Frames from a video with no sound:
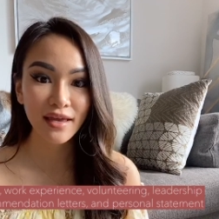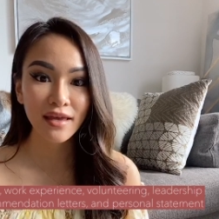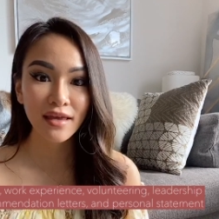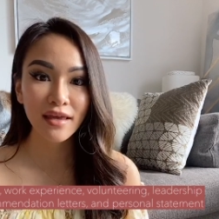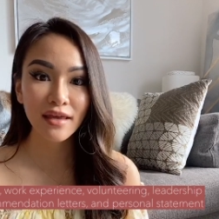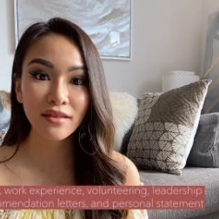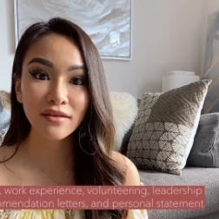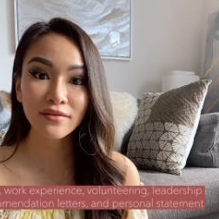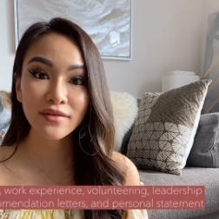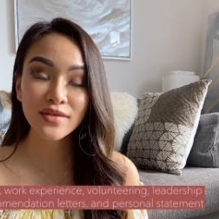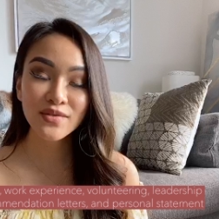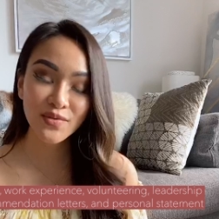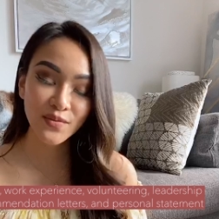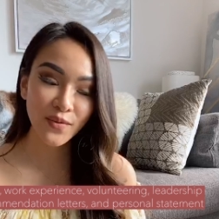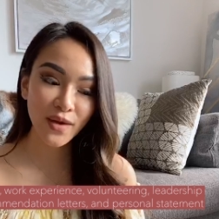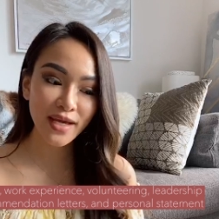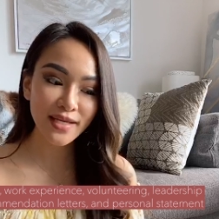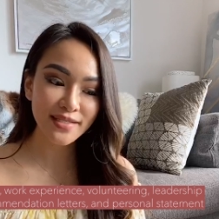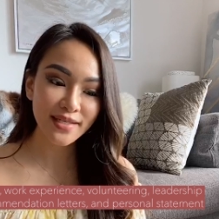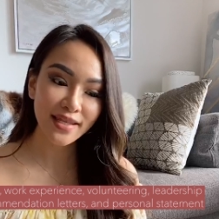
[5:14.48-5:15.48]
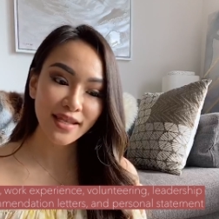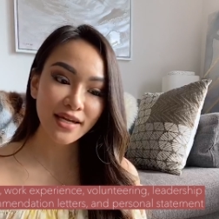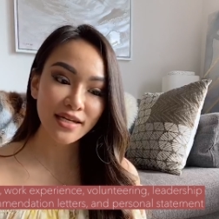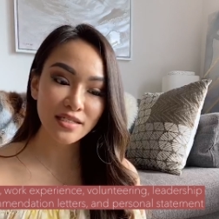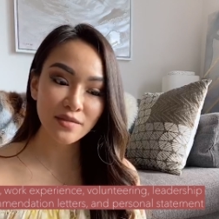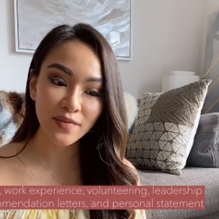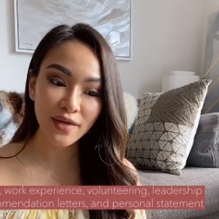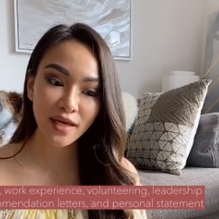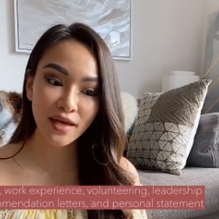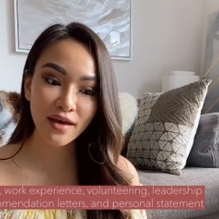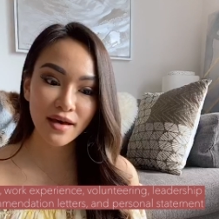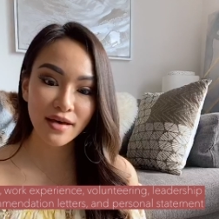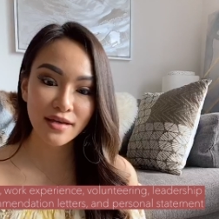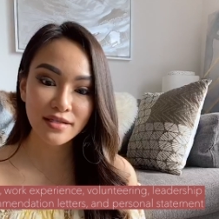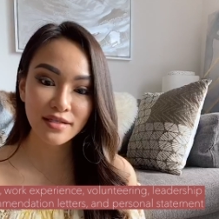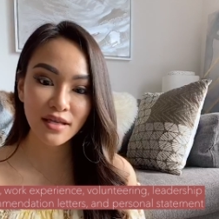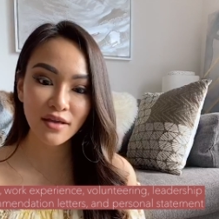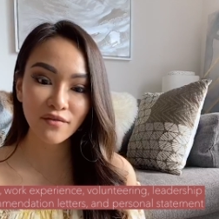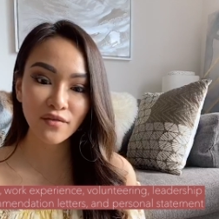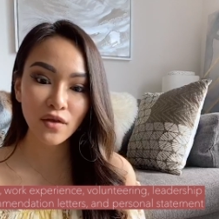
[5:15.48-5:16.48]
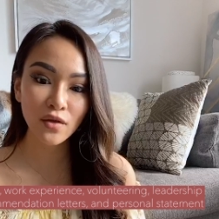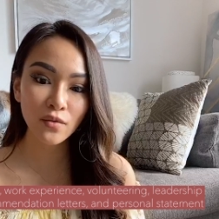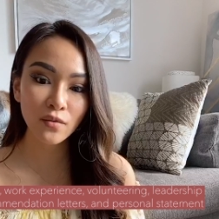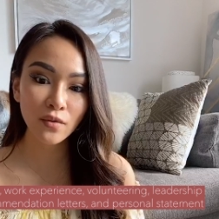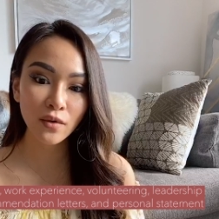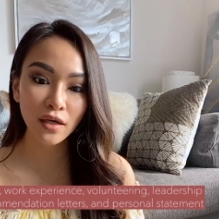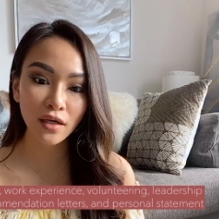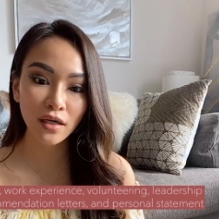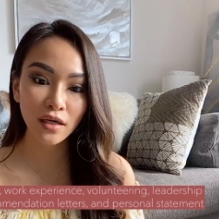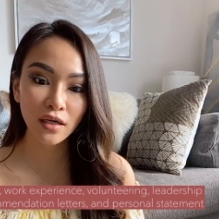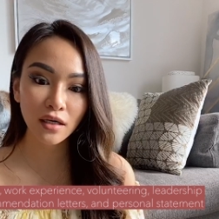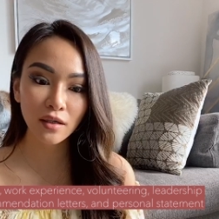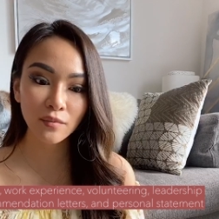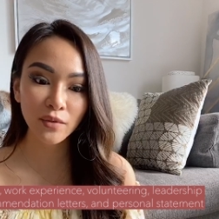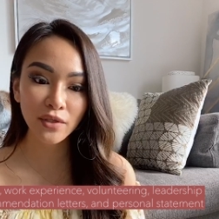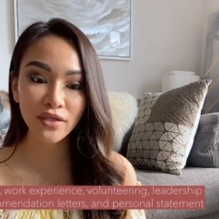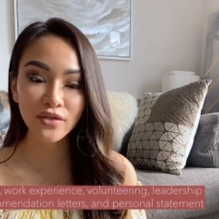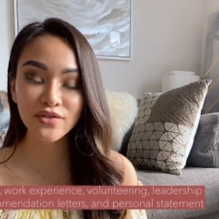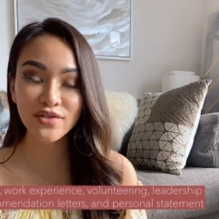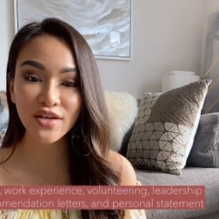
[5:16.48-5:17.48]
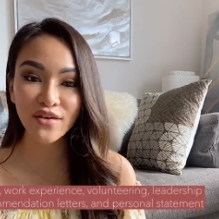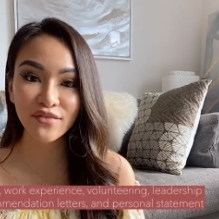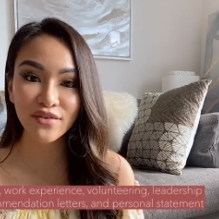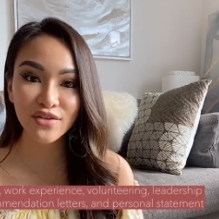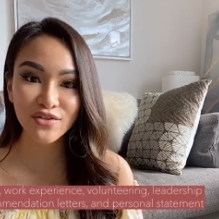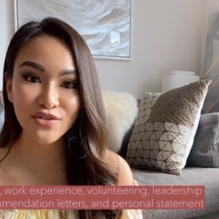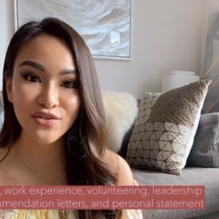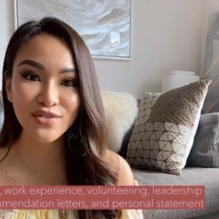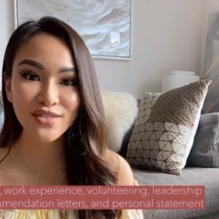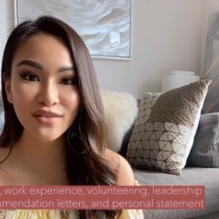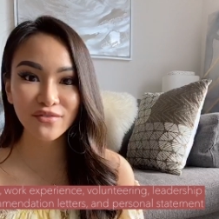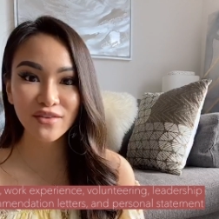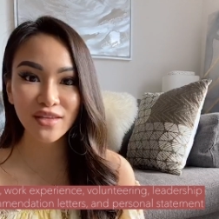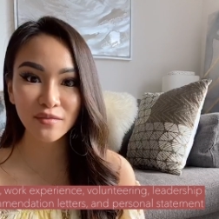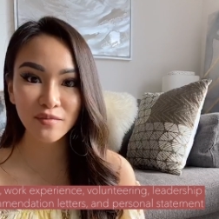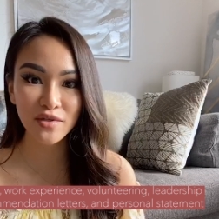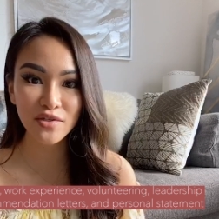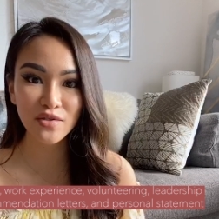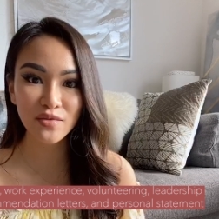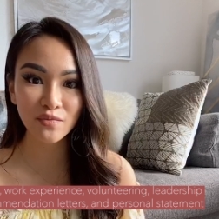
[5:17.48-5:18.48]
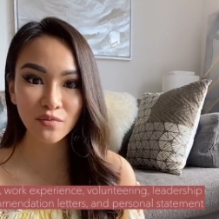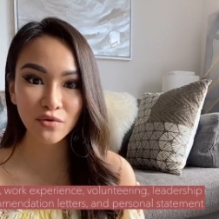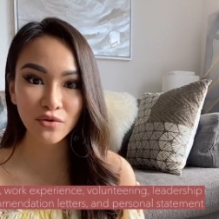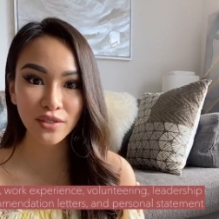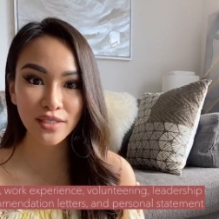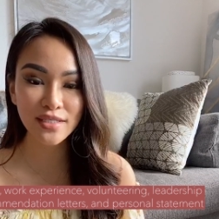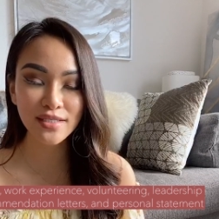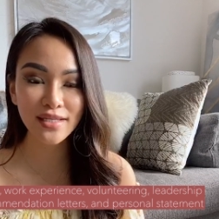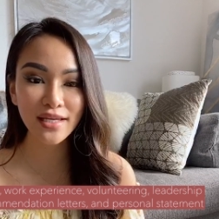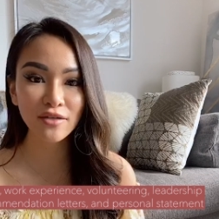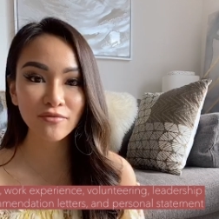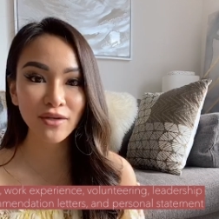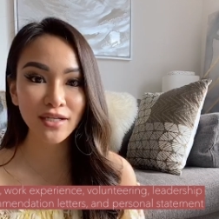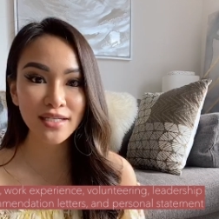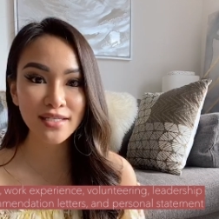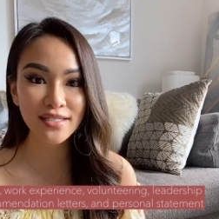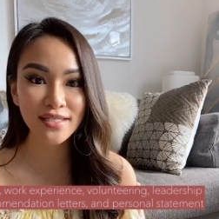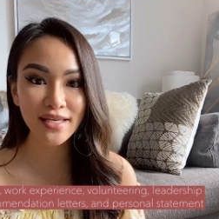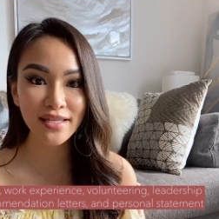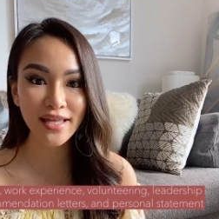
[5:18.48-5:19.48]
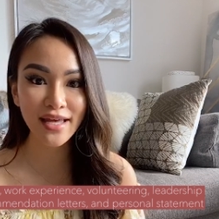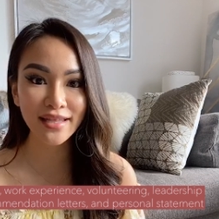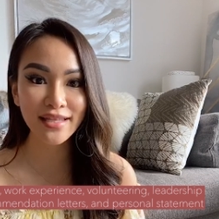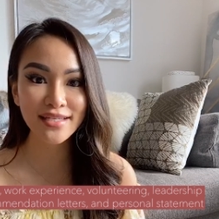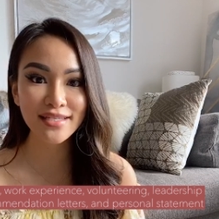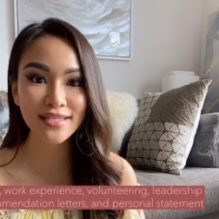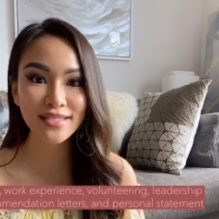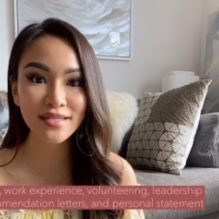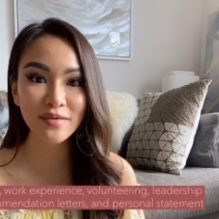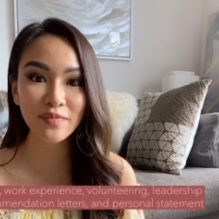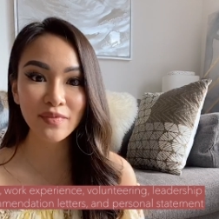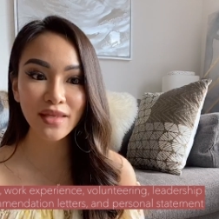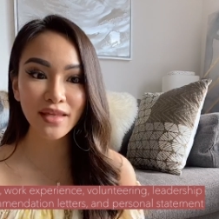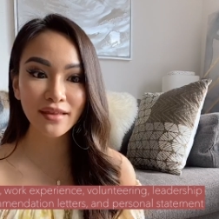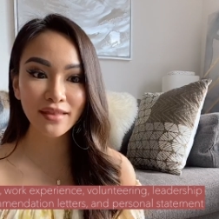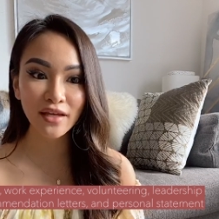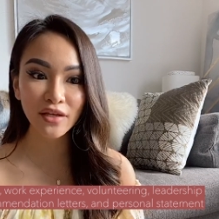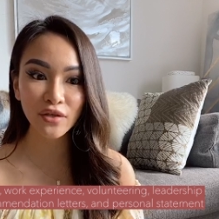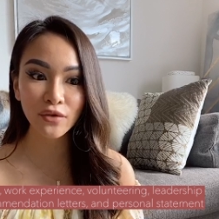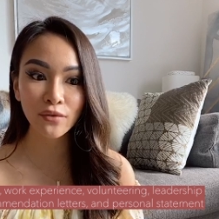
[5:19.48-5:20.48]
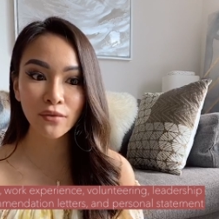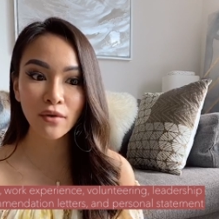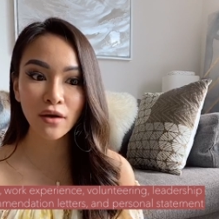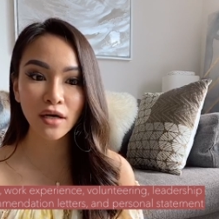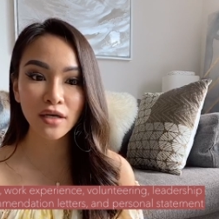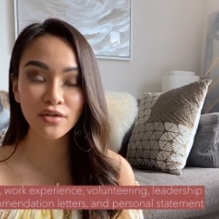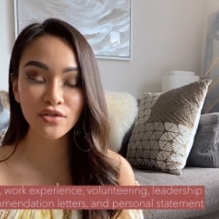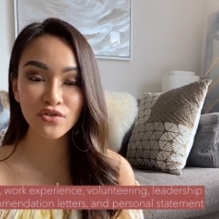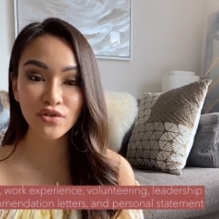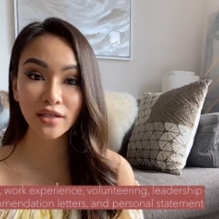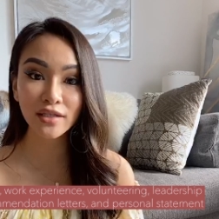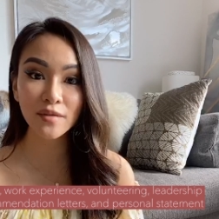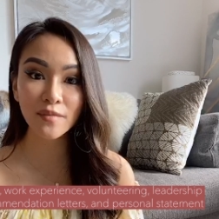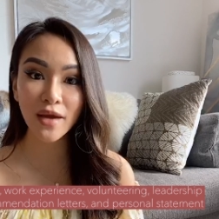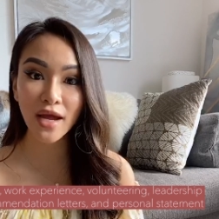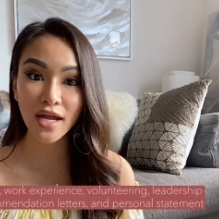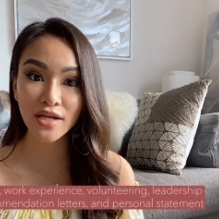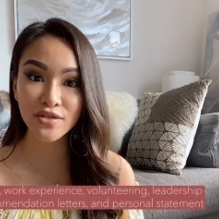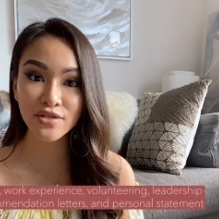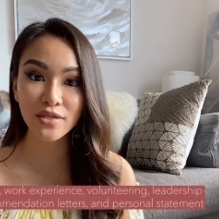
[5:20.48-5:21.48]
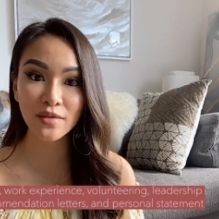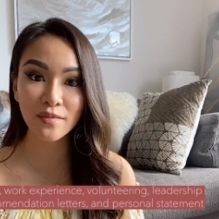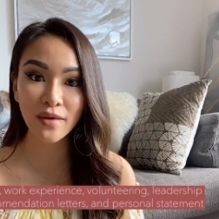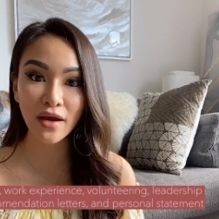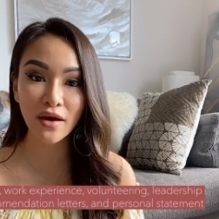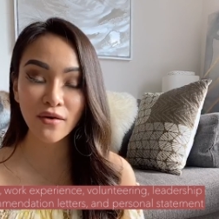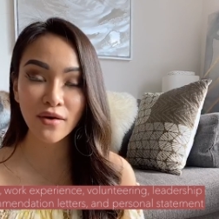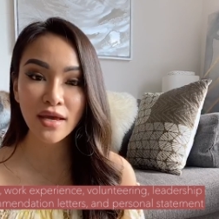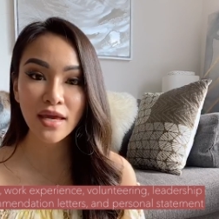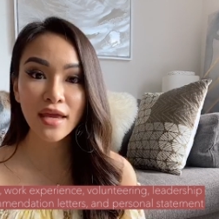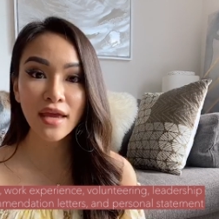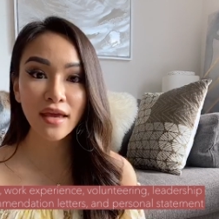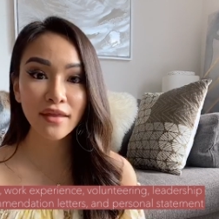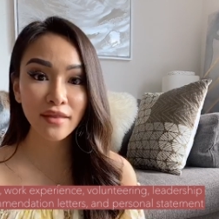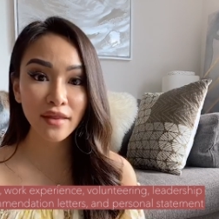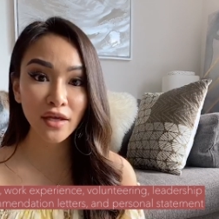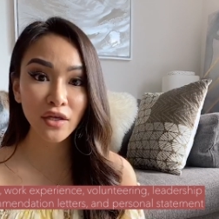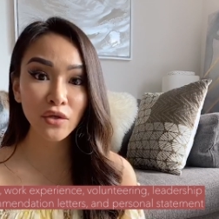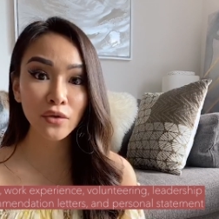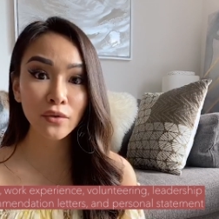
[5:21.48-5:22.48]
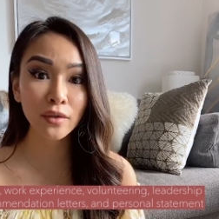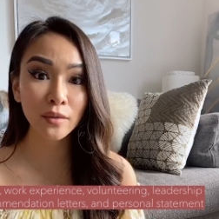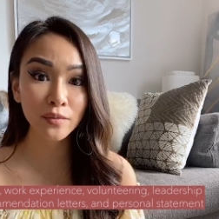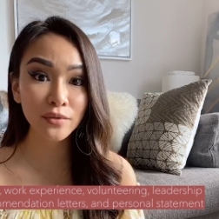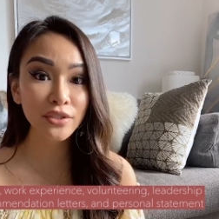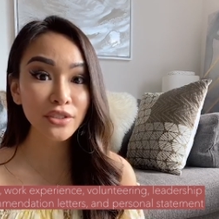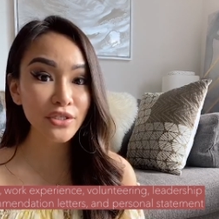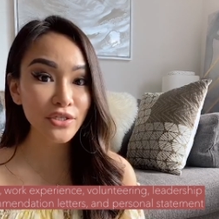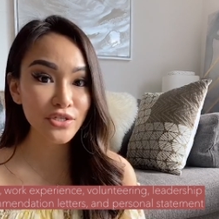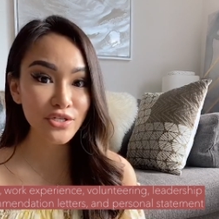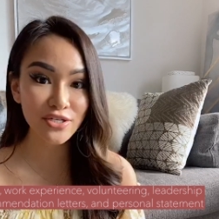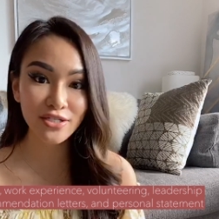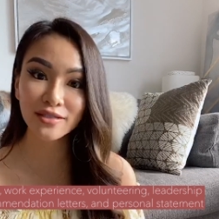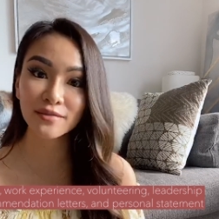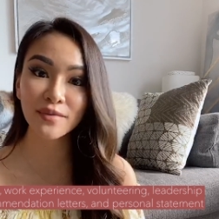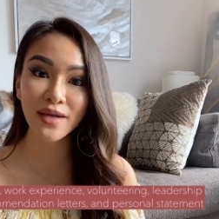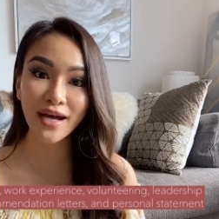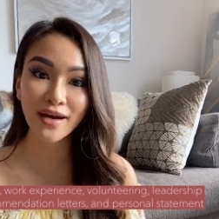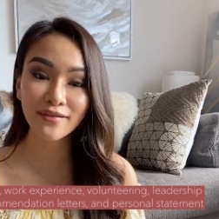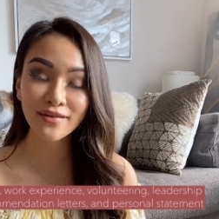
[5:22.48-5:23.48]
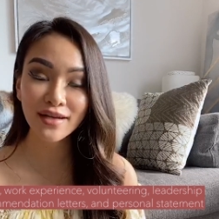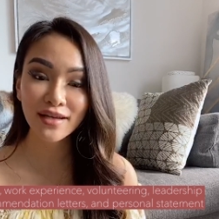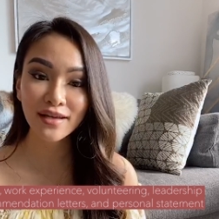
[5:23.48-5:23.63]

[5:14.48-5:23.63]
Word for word: And the reason why I say that is because if you were putting yourself in the shoes of the admission boards, they'd want to see that this is something that you are strongly passionate about and that you are pretty sure about.